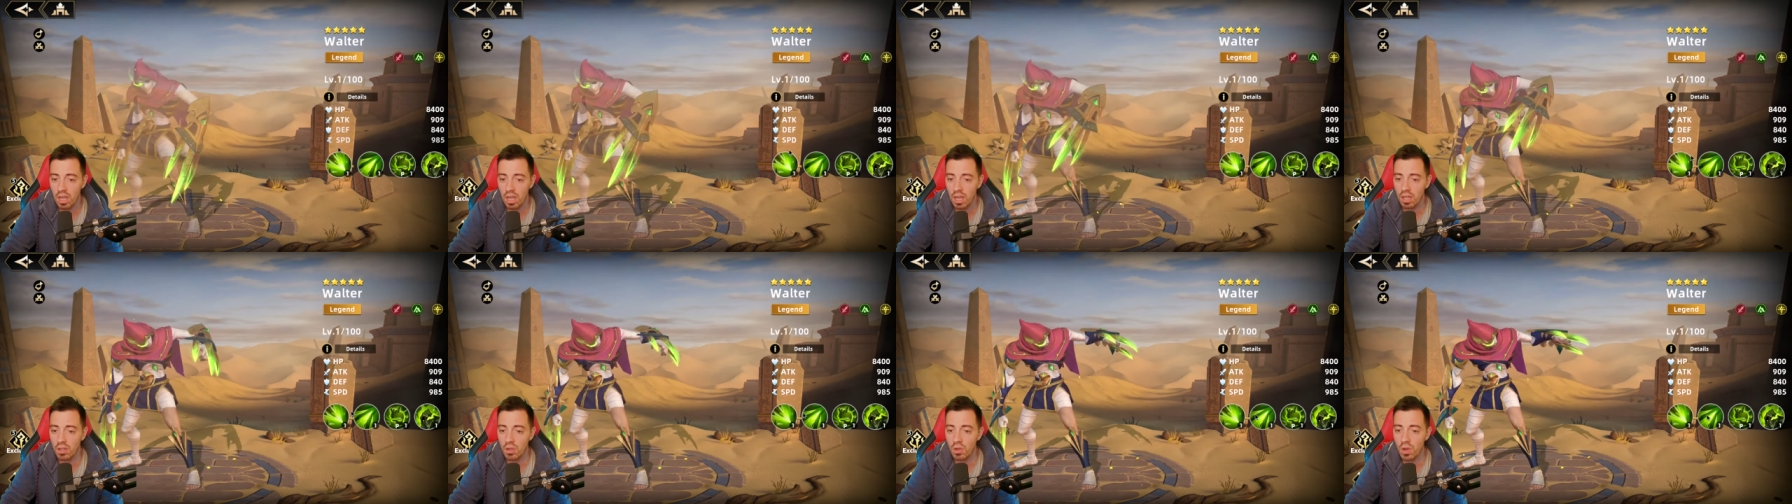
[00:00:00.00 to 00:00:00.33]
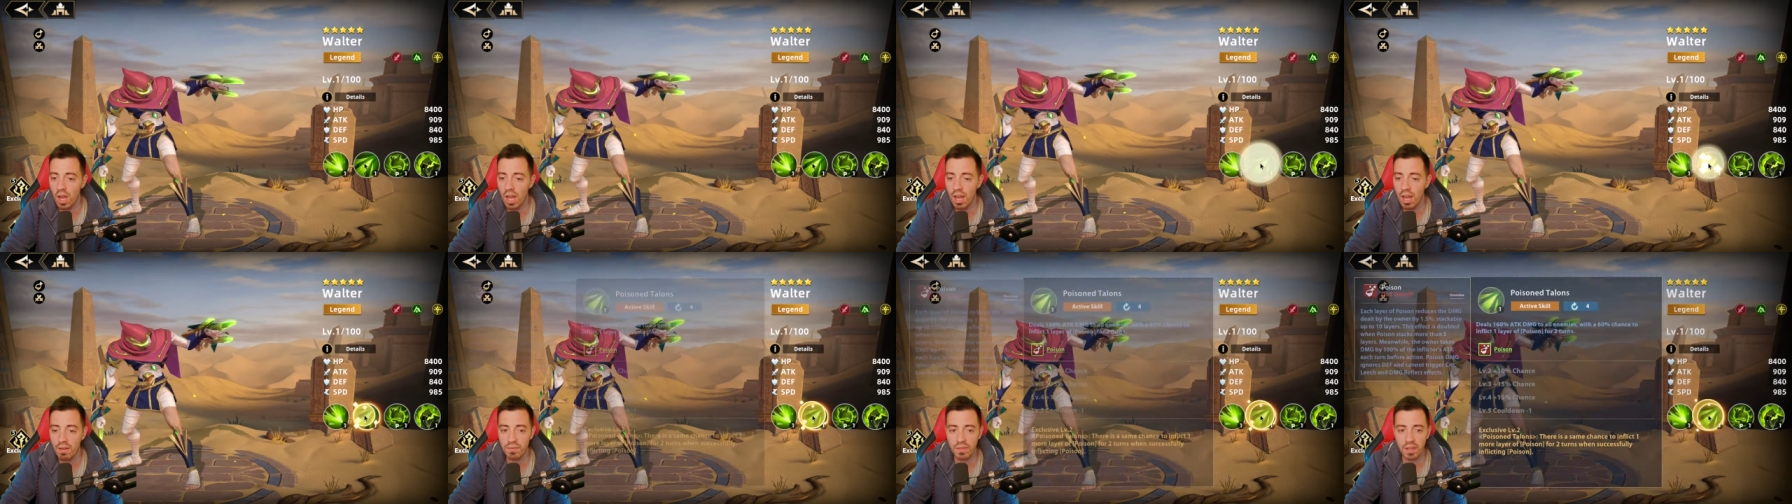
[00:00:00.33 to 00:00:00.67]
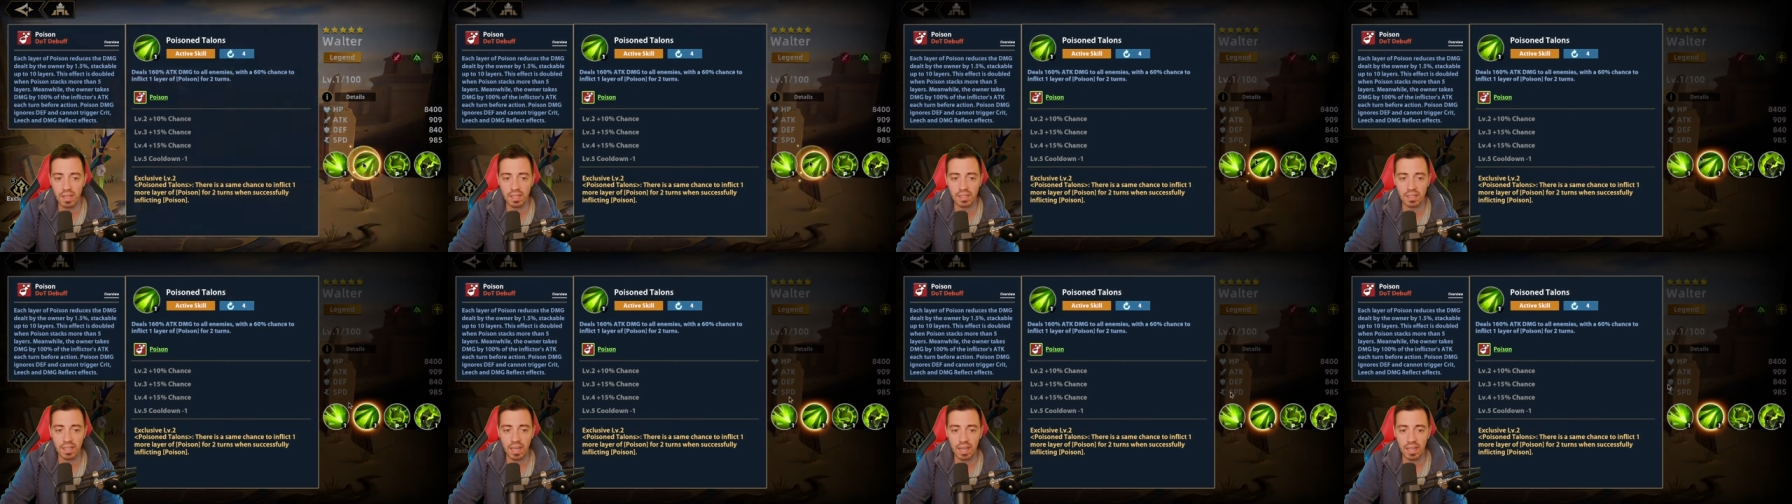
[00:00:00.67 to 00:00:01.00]
You have
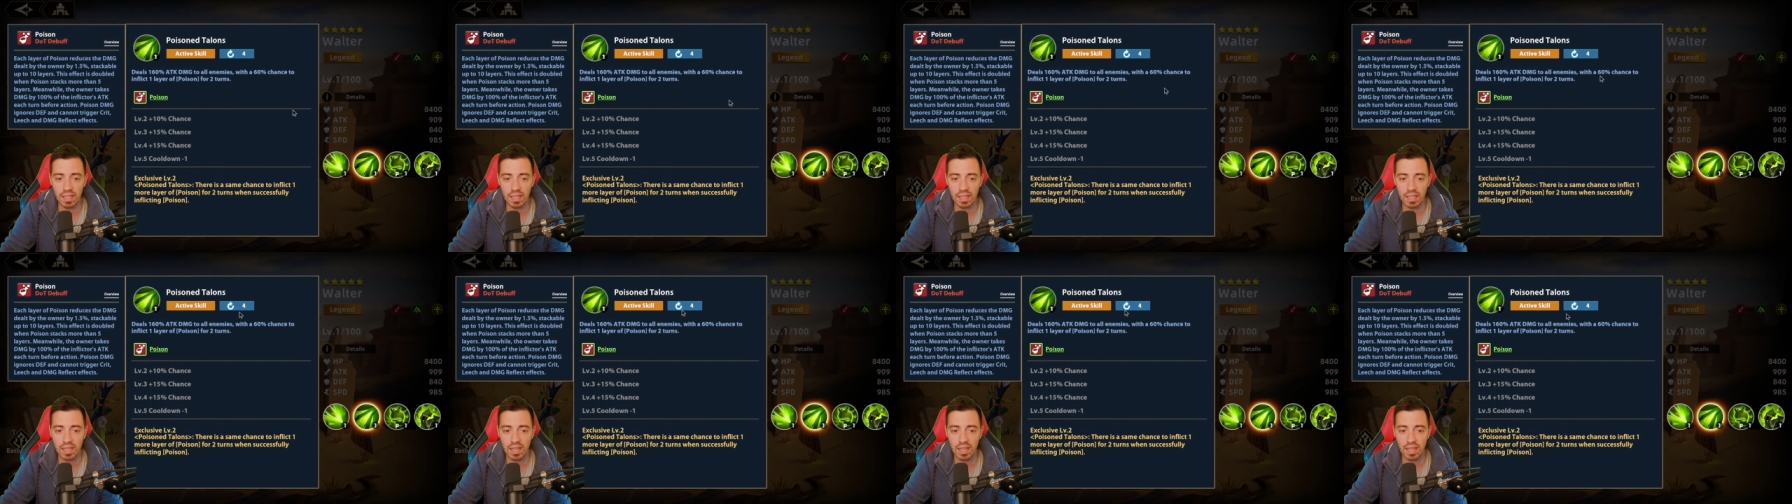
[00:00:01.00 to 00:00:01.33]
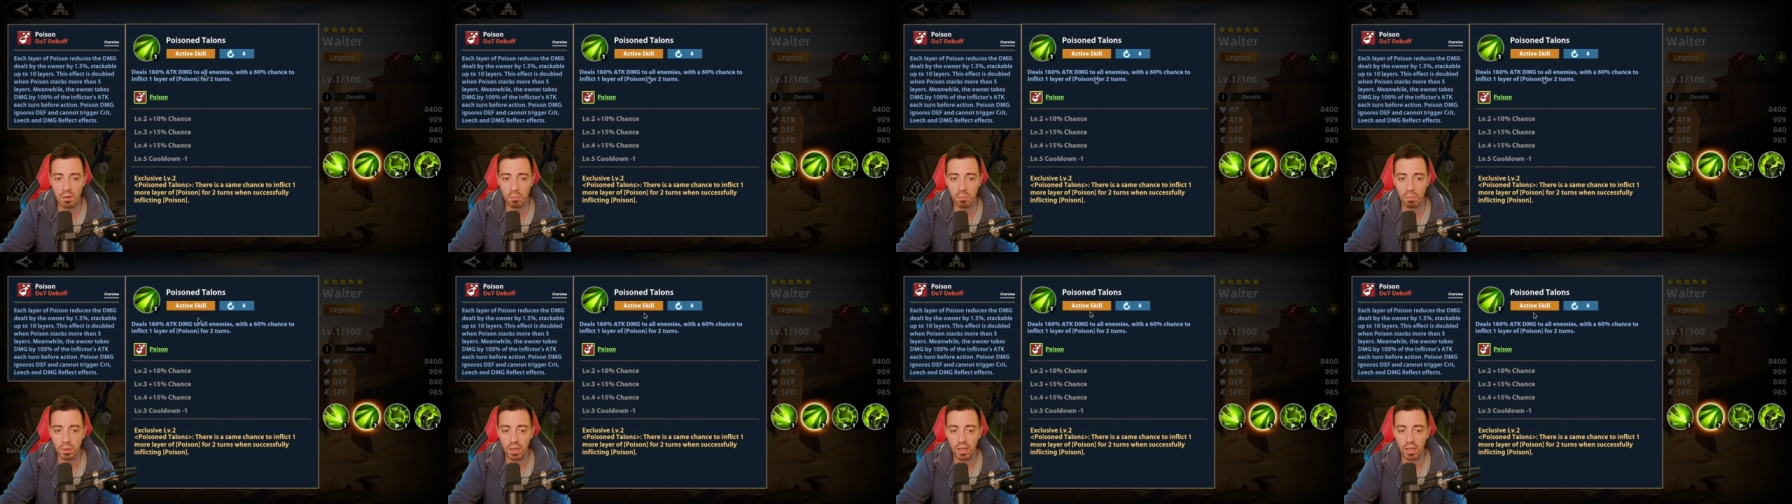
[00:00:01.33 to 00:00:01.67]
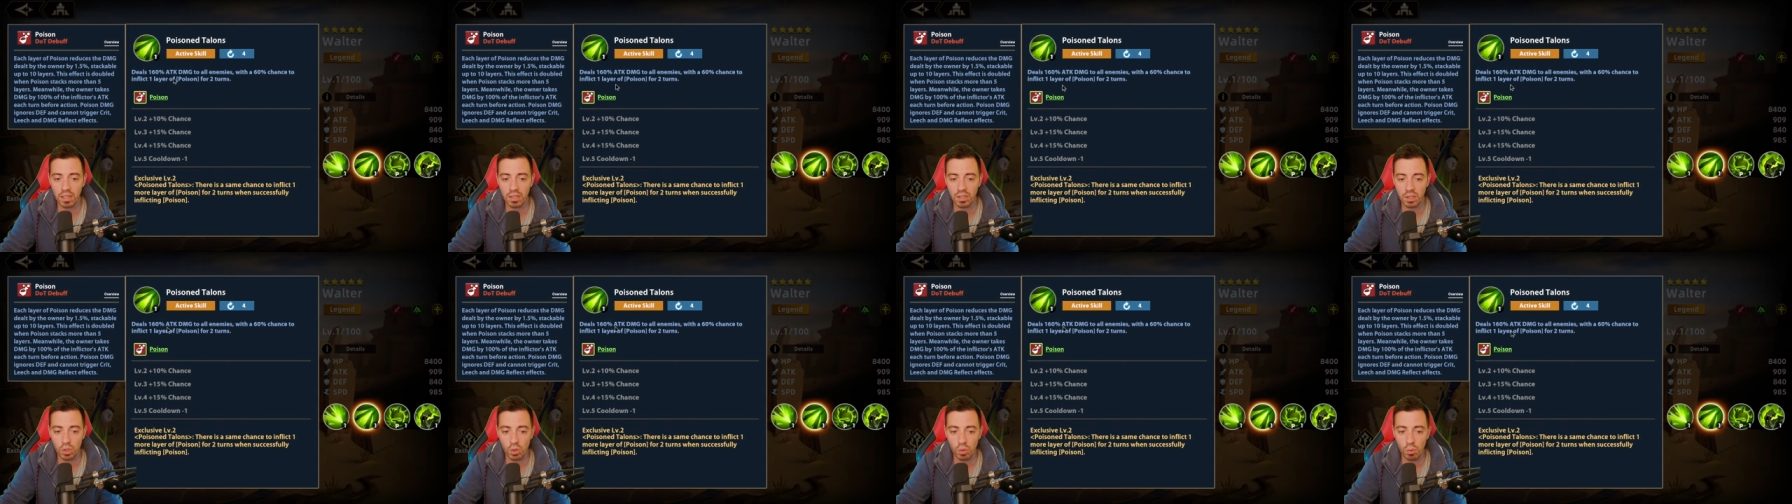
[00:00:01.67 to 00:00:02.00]
that guy, he can apply
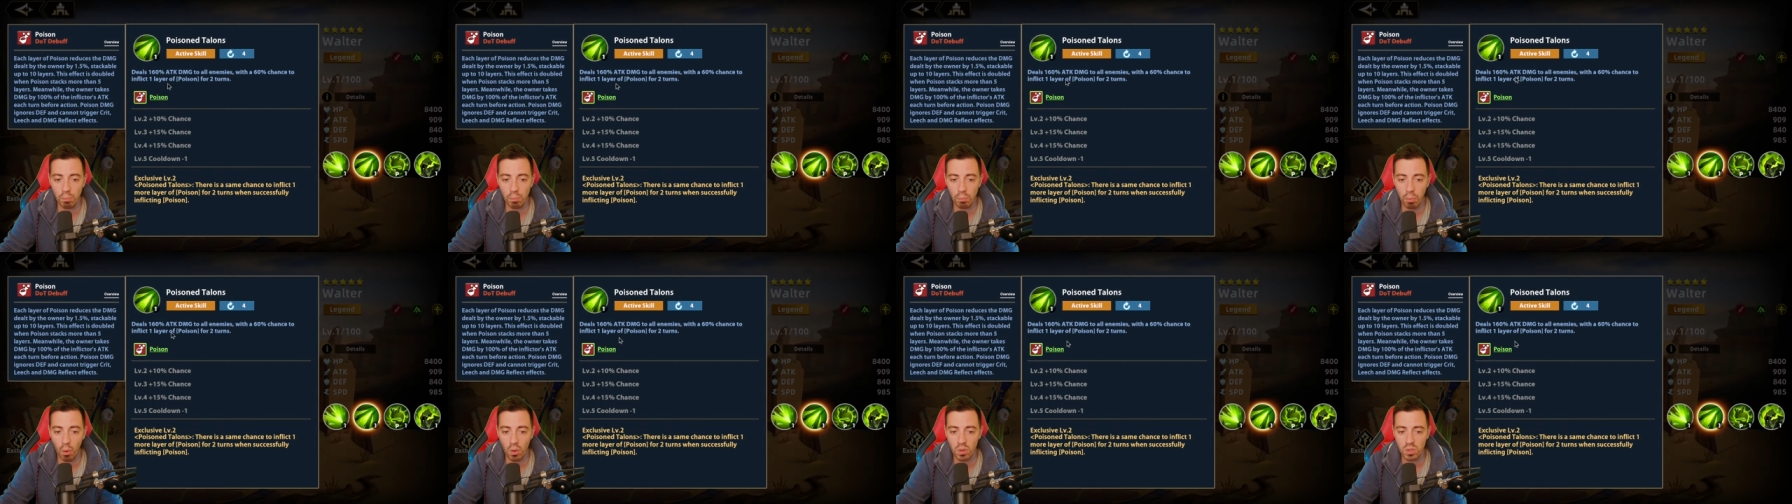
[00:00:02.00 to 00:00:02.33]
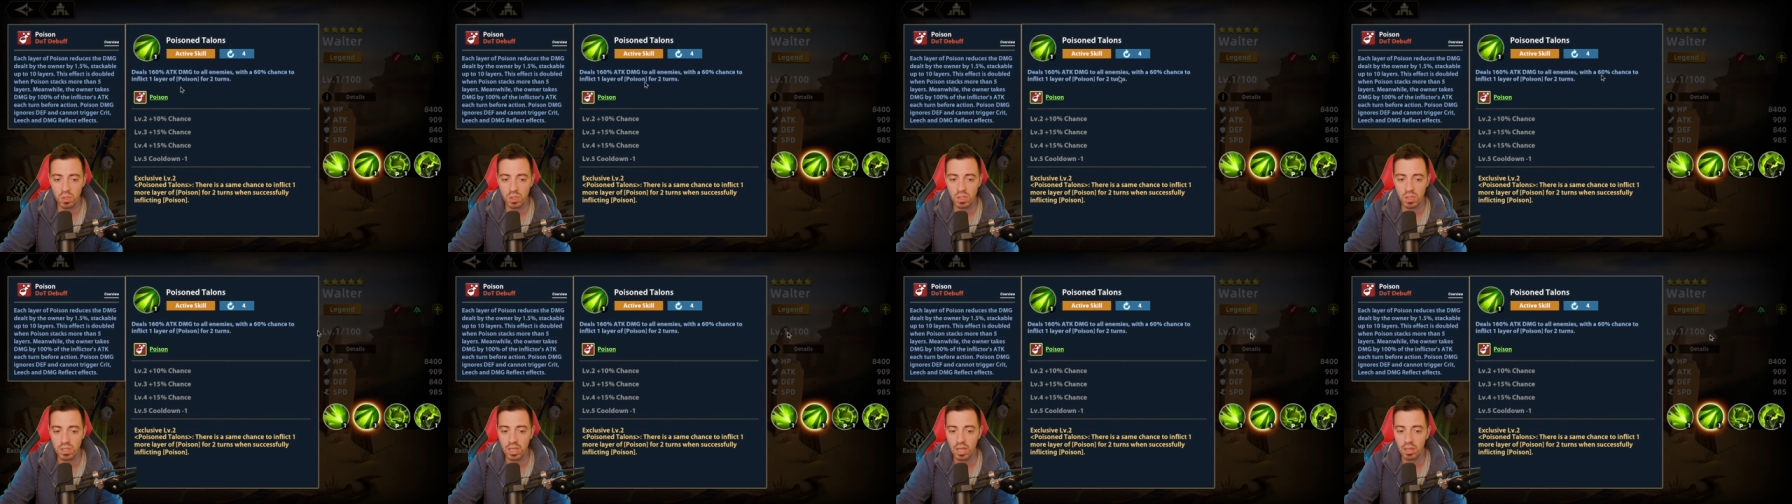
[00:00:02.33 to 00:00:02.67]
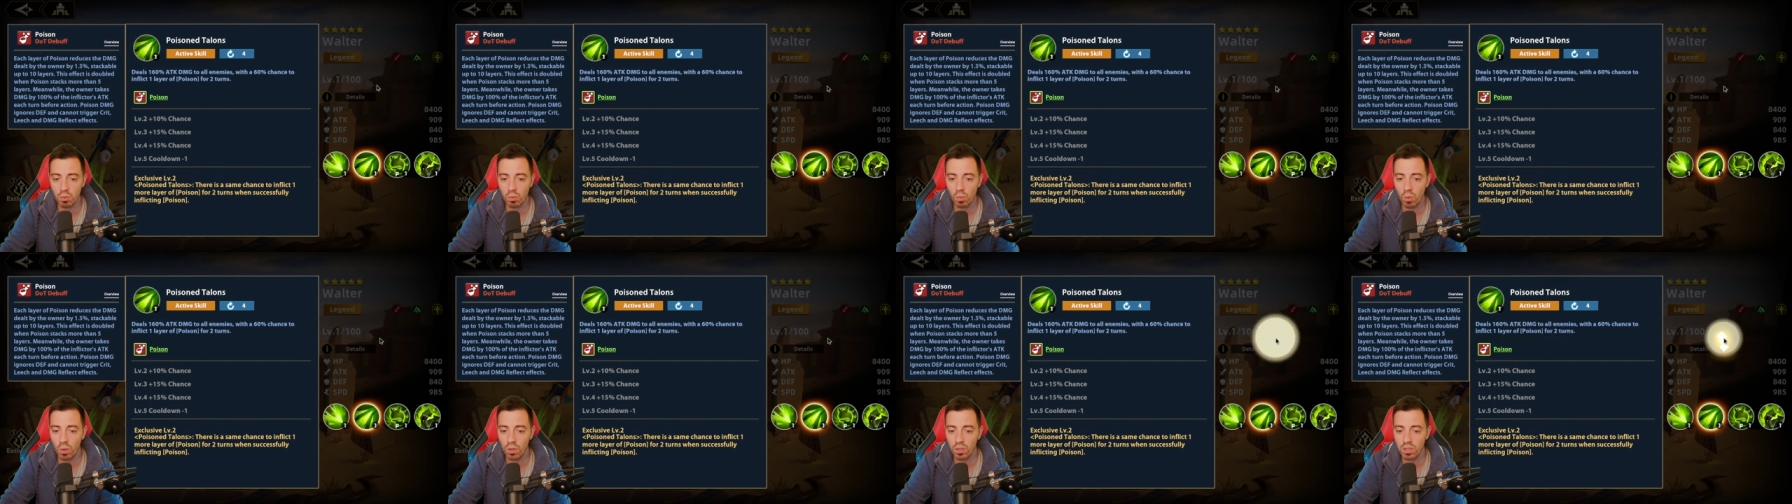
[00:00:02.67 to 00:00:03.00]
two poisons at
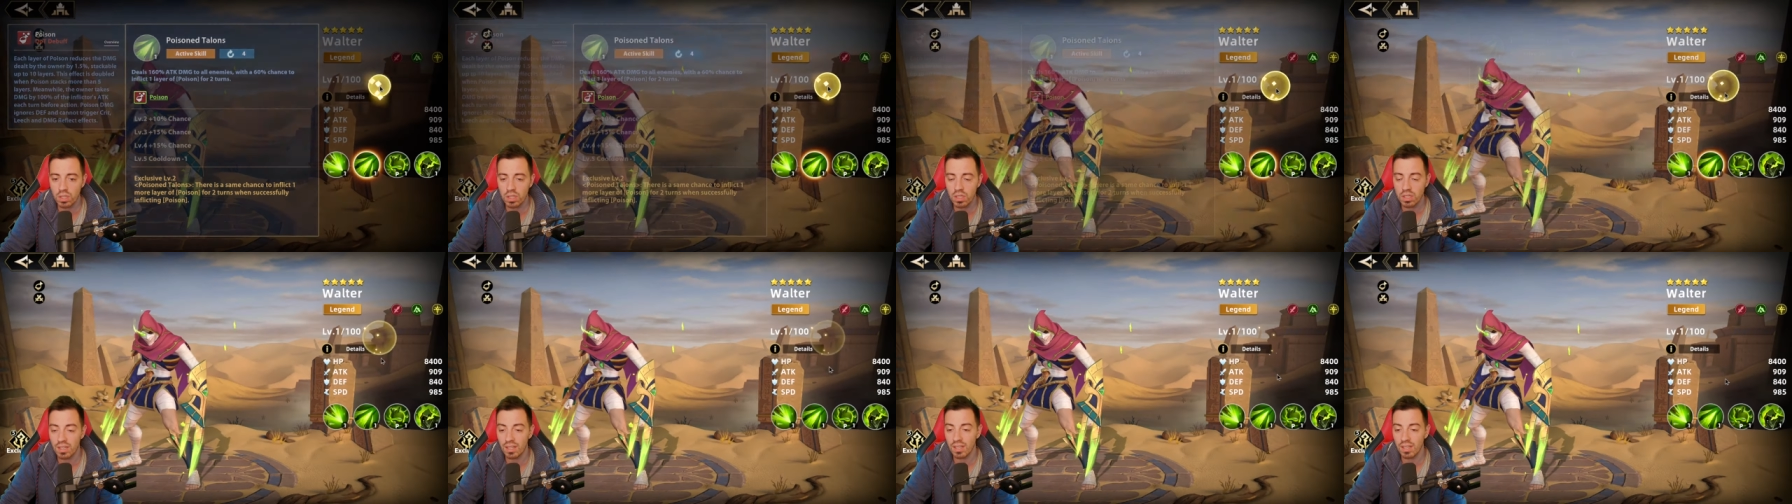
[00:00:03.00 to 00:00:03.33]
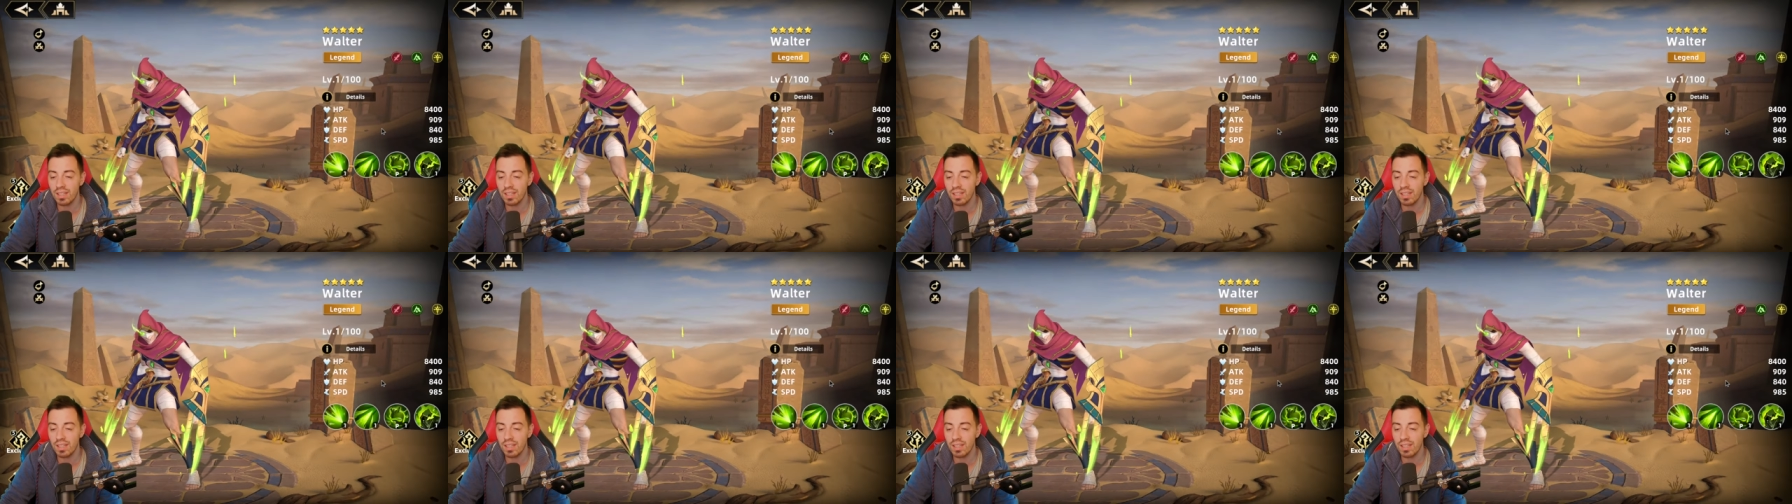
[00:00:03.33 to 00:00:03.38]
once.